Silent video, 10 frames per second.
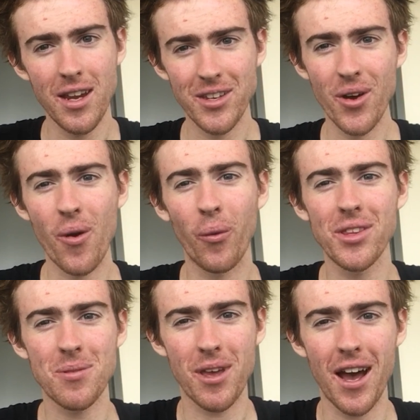Yo,
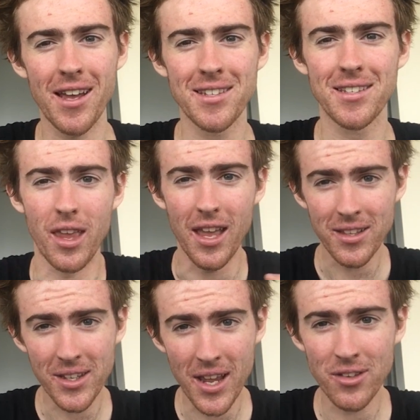what's up guys? In
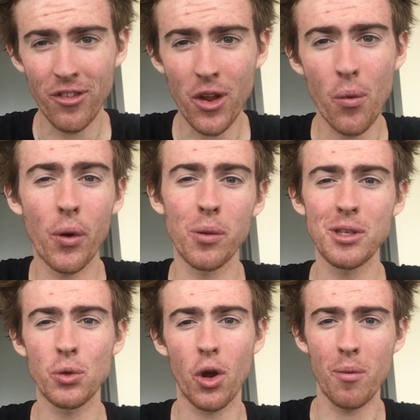today's video we're going to be
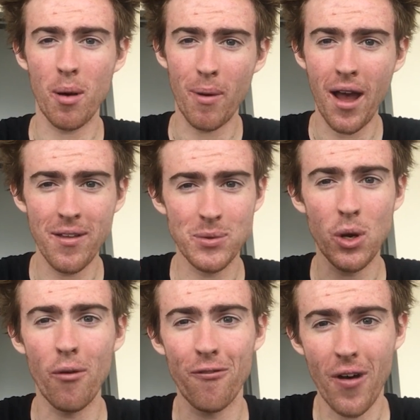talking about my
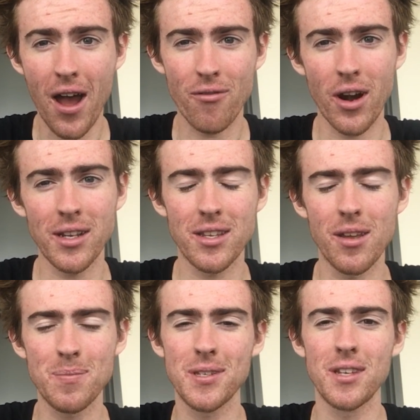top 5 running
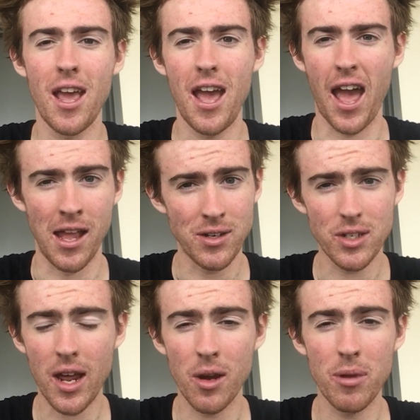tips and just
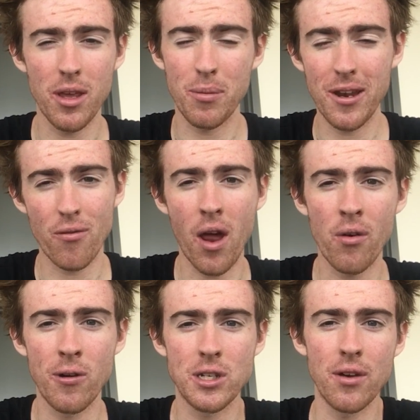how to be a better
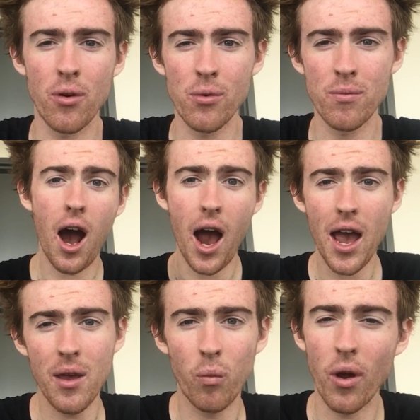runner in general.
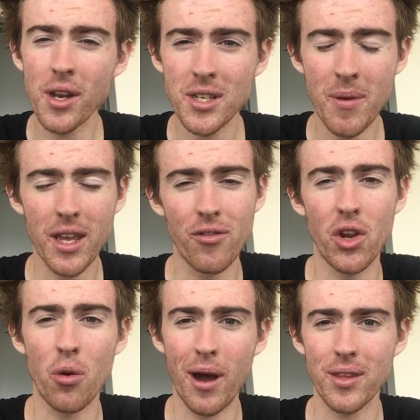I wanted to make a
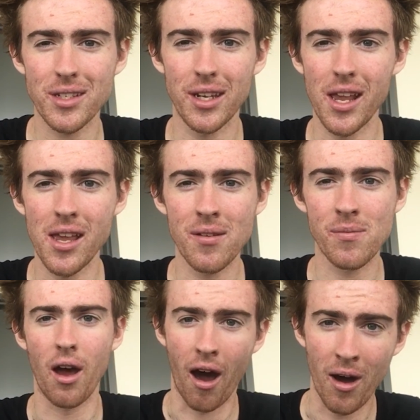video about this today
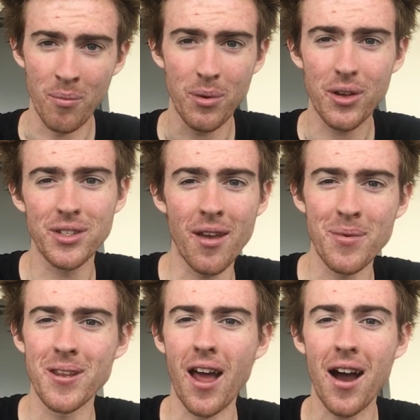because I've
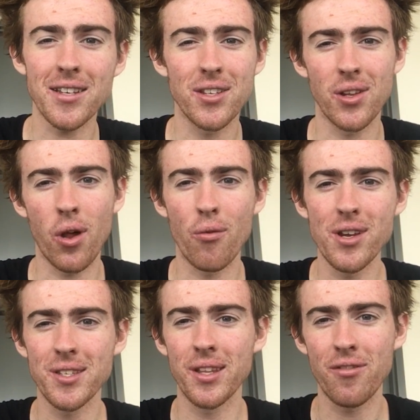been asked this a lot
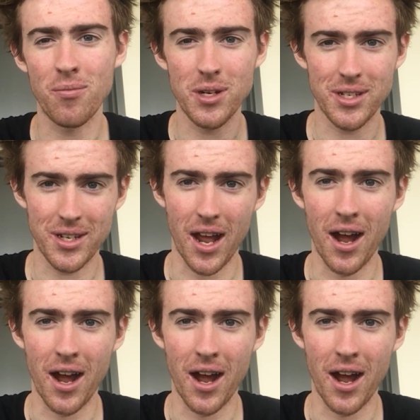recently from just